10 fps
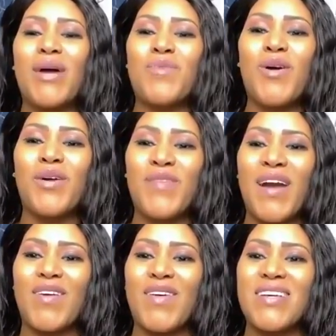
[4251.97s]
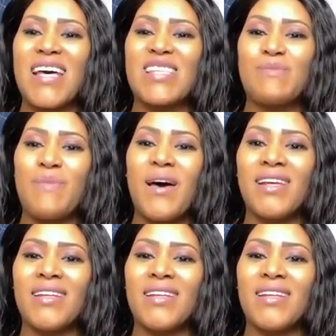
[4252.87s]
a broken record because I spell it.